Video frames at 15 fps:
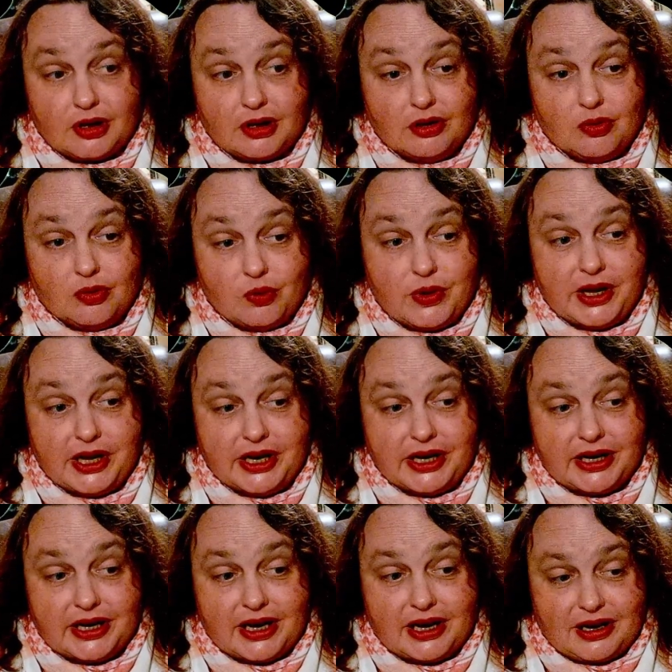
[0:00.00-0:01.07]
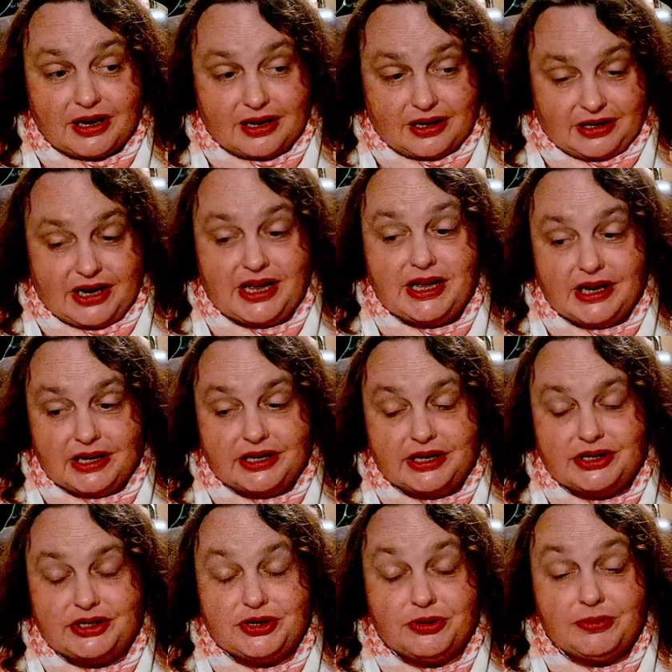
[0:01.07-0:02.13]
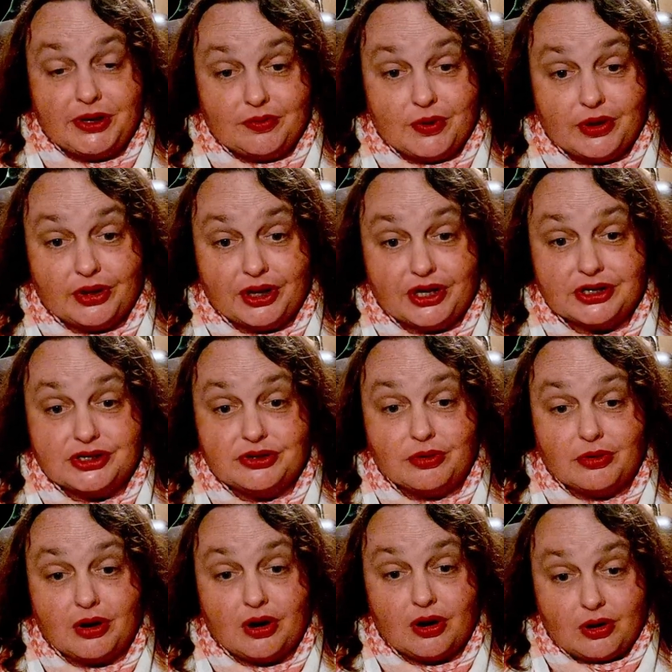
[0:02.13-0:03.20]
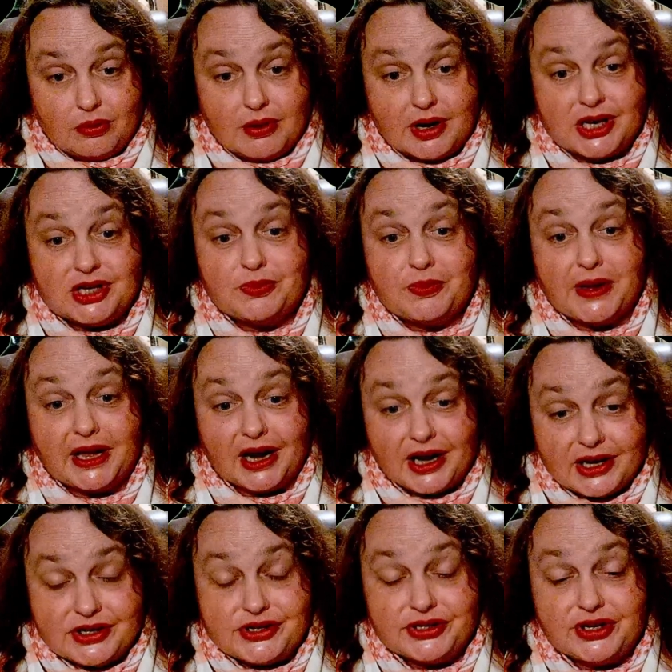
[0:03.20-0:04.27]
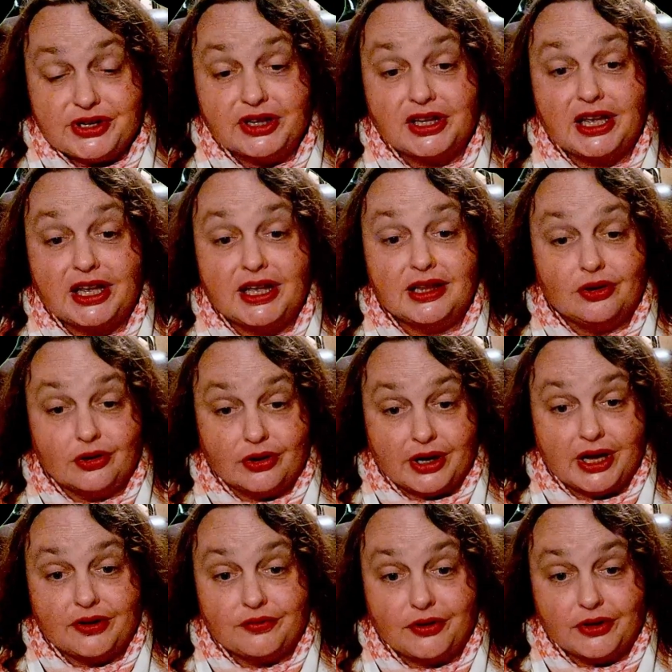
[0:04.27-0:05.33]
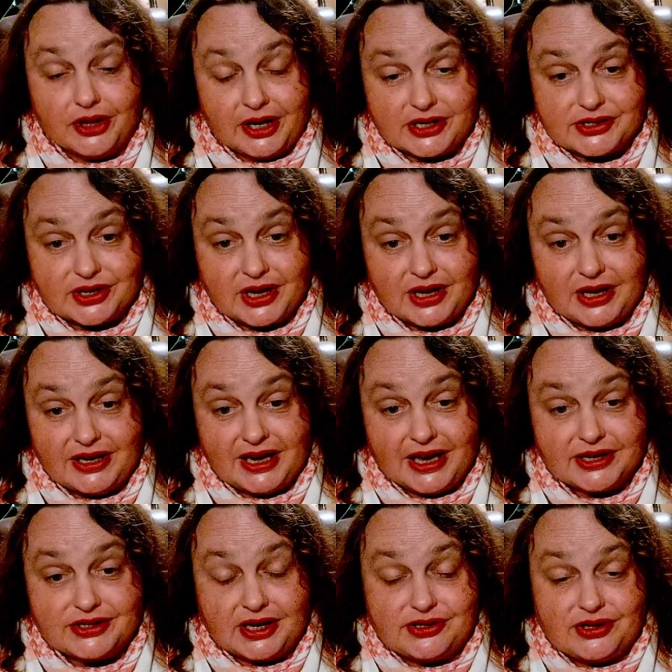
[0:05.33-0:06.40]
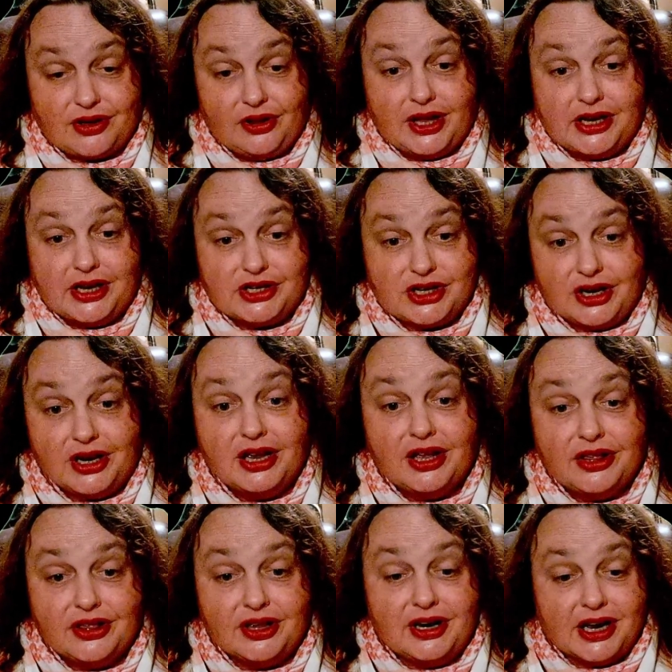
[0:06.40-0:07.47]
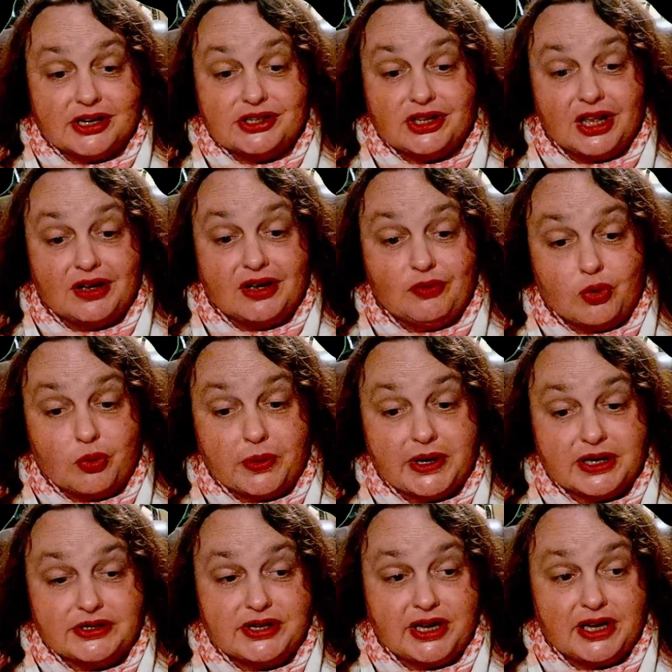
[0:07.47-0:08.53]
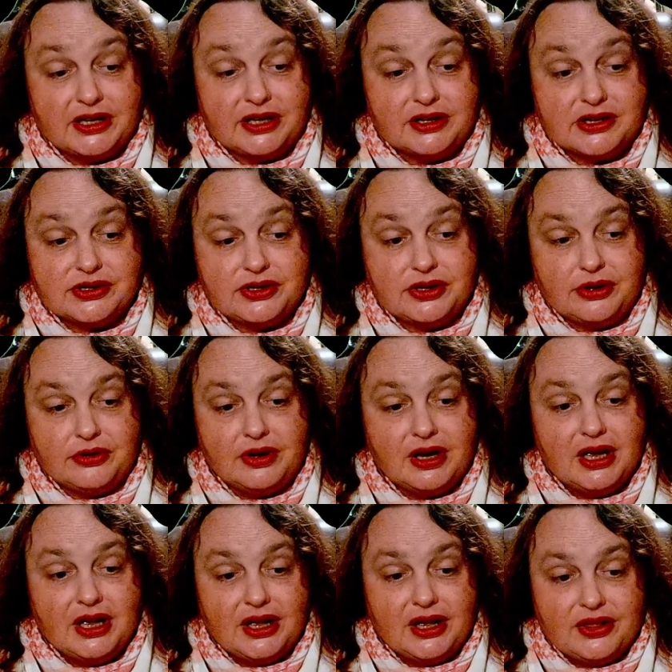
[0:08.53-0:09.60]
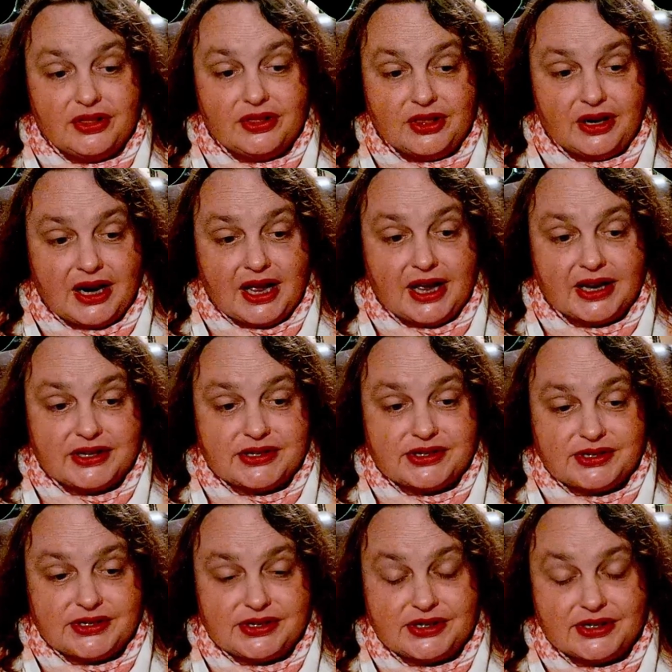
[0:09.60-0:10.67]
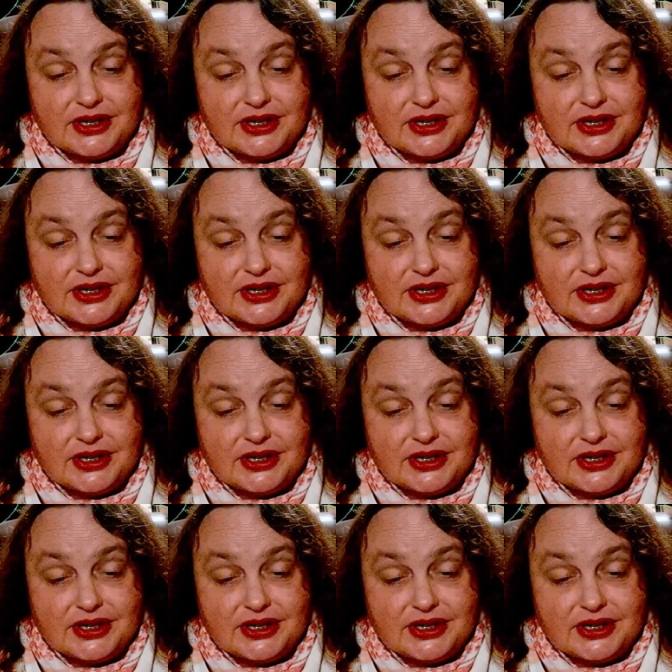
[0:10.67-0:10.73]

we need to be willing to always be constantly looking for the next escalation, the next level we can take this to, the next